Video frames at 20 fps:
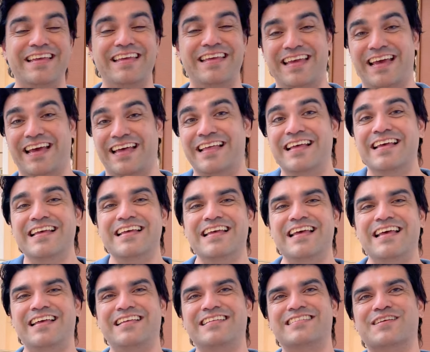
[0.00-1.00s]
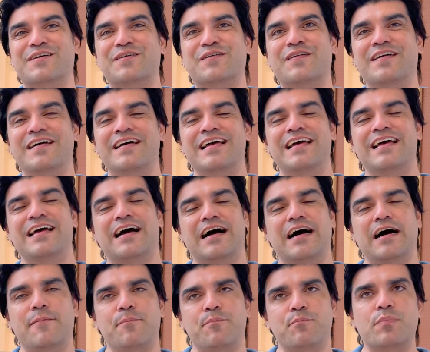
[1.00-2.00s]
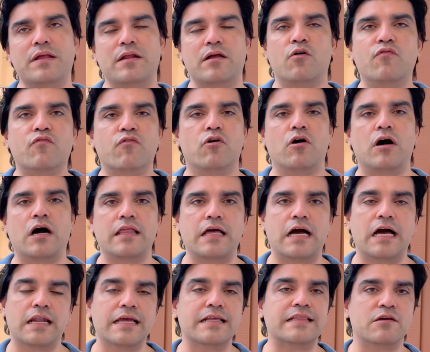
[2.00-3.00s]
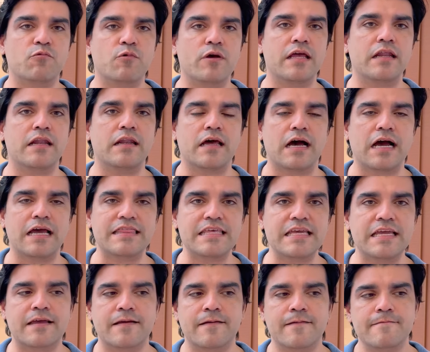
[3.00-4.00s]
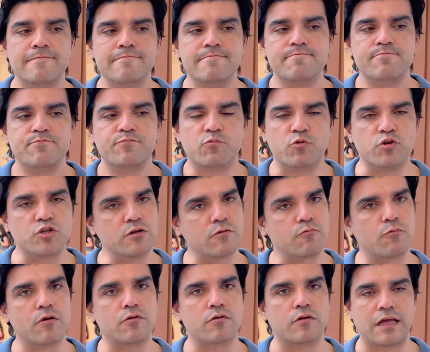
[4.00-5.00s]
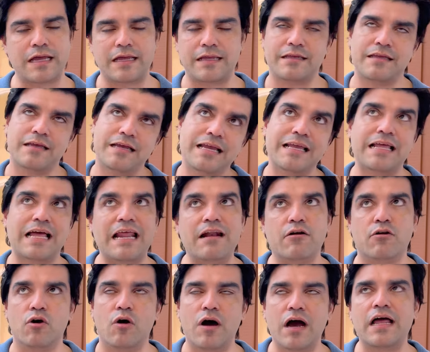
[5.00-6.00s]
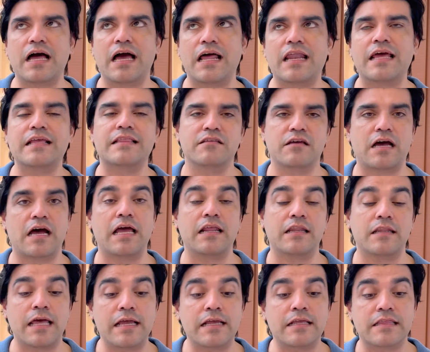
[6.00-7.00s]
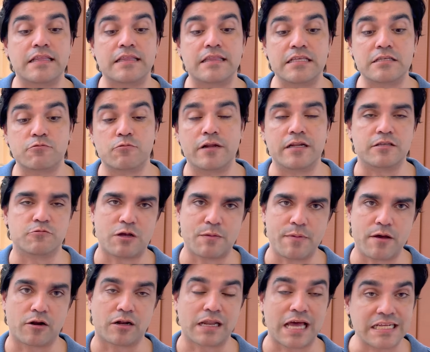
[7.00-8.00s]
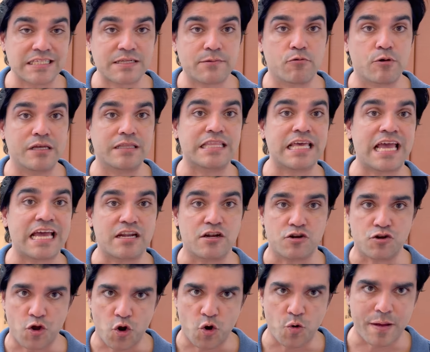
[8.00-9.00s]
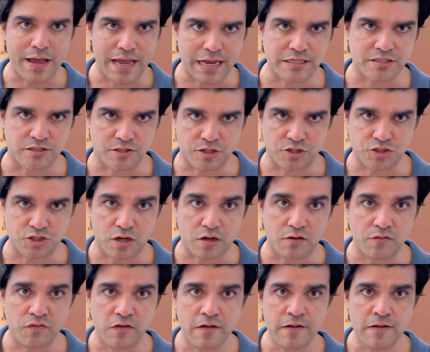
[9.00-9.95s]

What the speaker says: Yeah. So, but overall, I like the Wynn. I think. I don't know. I like that this one is way better. Last time we went, they had no bags on the shelf.